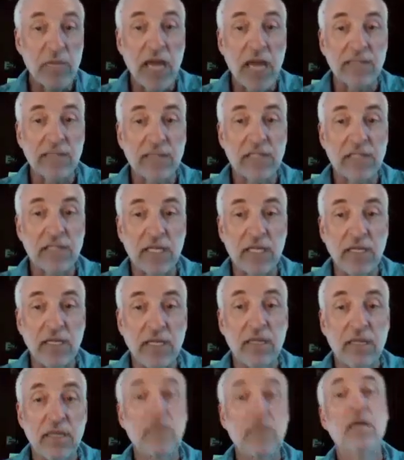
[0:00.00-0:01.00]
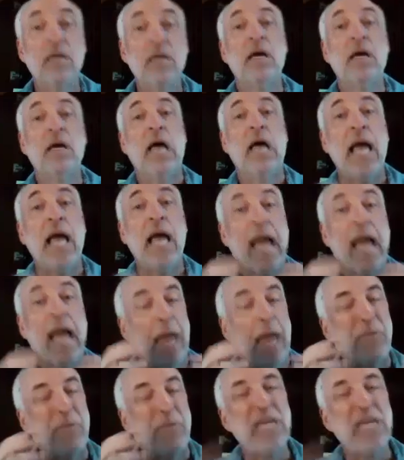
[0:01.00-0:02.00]
The BIC
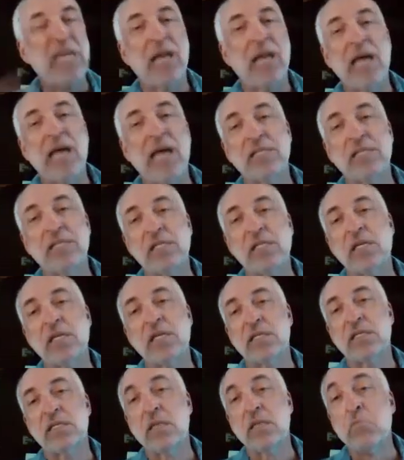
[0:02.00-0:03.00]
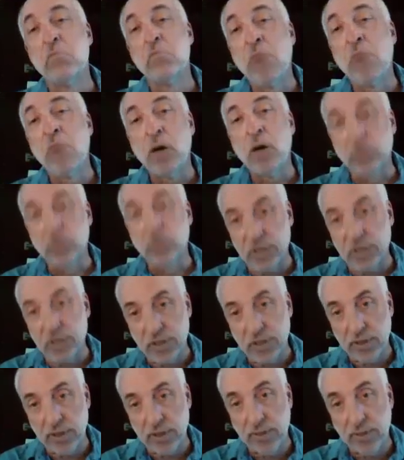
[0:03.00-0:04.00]
penalizes us the
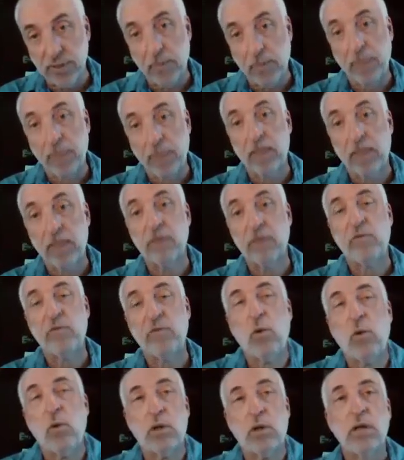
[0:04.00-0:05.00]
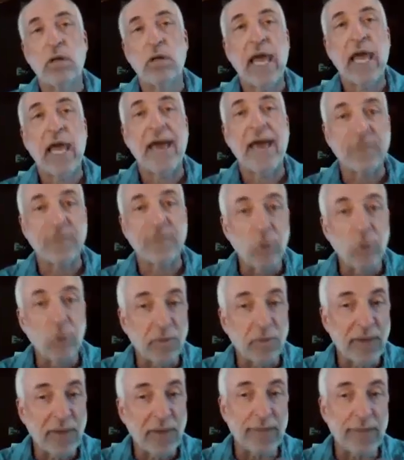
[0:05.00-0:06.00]
most for
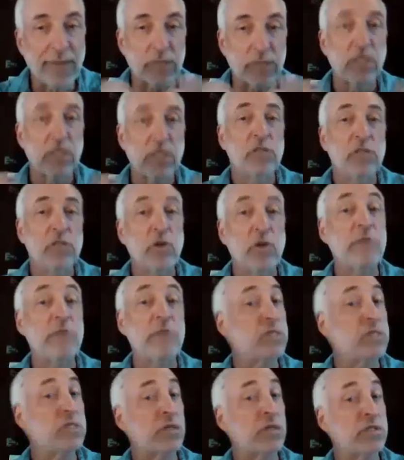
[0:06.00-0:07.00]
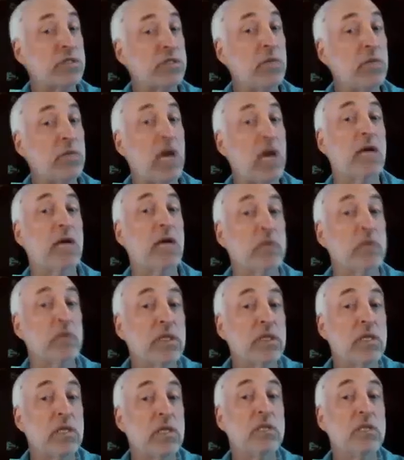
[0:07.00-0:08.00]
having more parameters, so it results in a
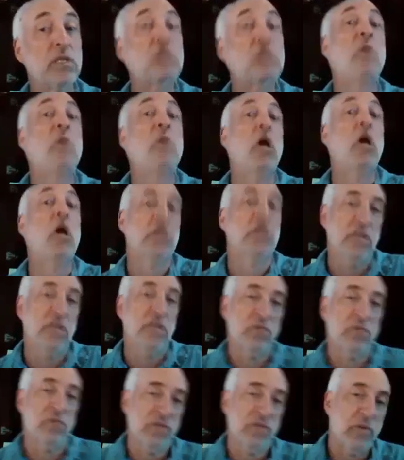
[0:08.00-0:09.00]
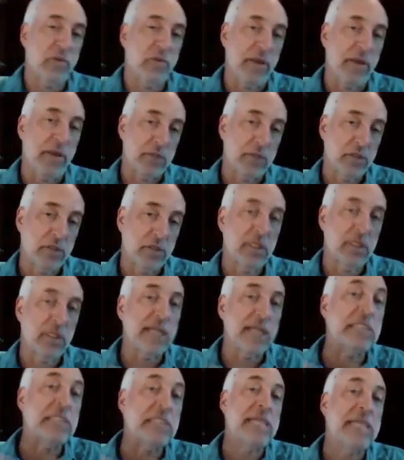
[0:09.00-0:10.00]
model with the smaller number of
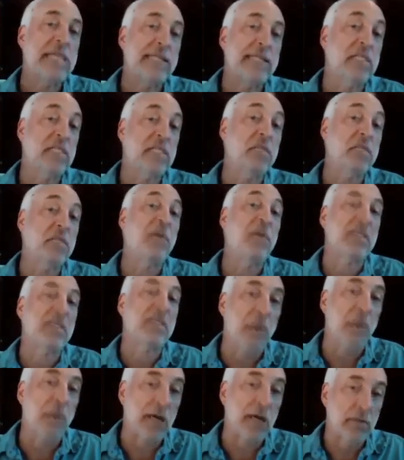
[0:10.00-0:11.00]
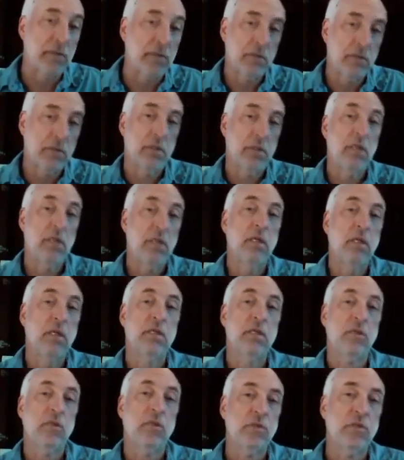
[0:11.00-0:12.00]
parameters that it says is the best model.
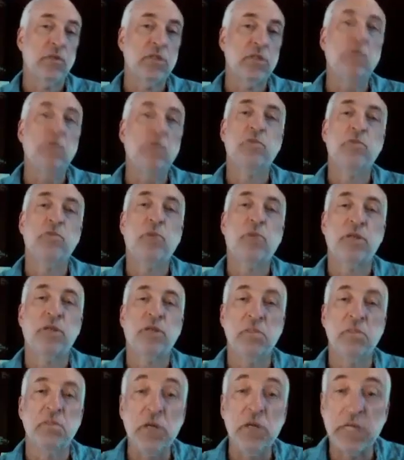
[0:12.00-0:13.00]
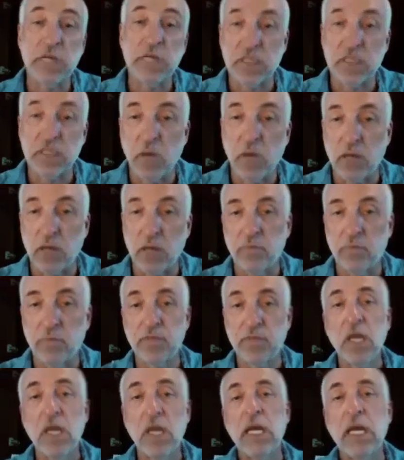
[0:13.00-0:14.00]
In other words, the most parsimonious
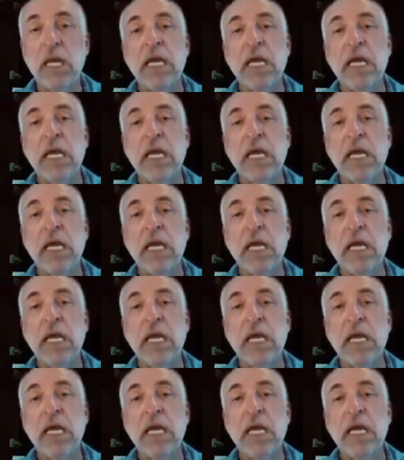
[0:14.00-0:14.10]
model.